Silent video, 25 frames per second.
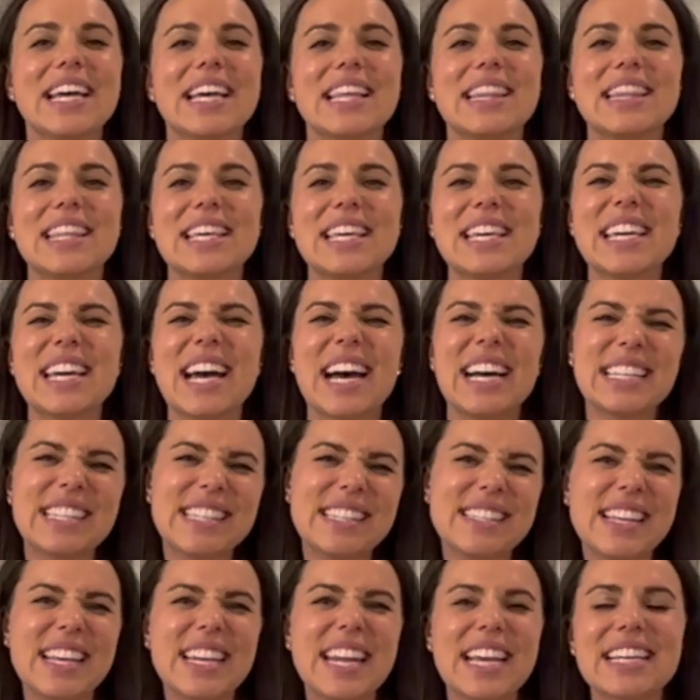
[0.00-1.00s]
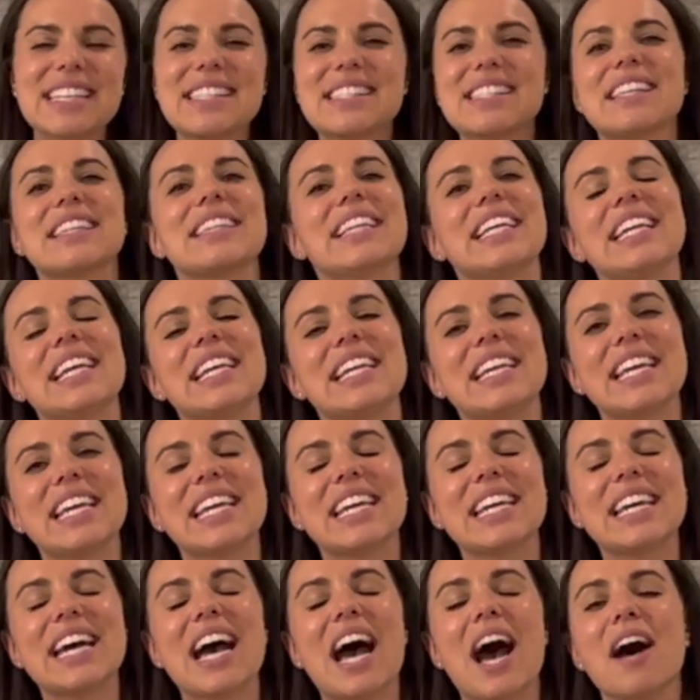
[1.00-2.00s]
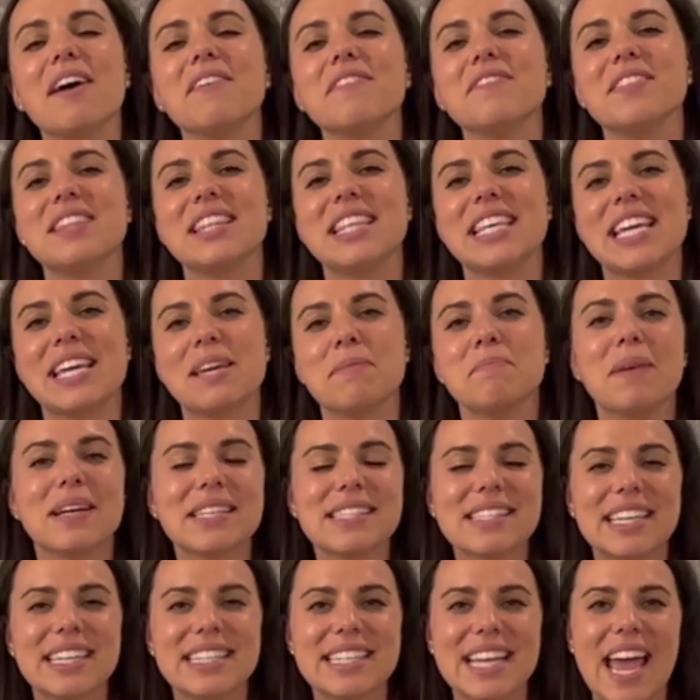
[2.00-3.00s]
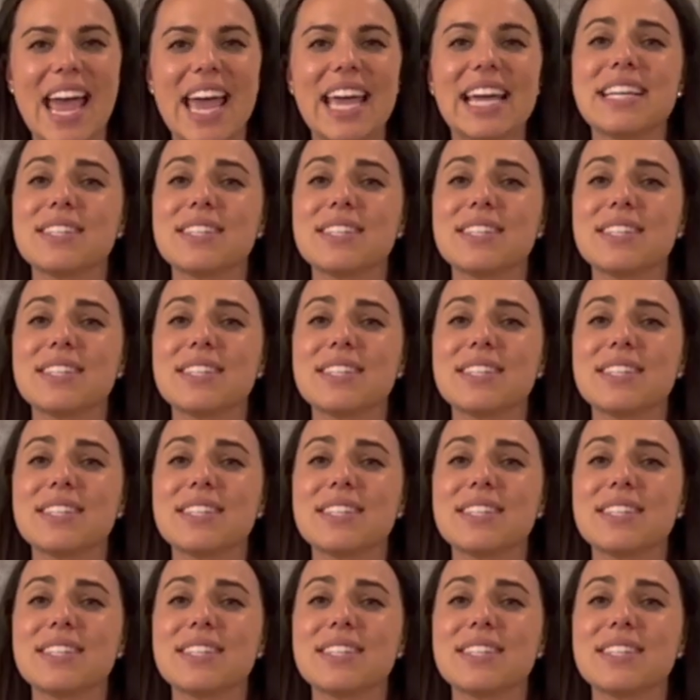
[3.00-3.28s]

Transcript: The acidic salinity of the Muscadet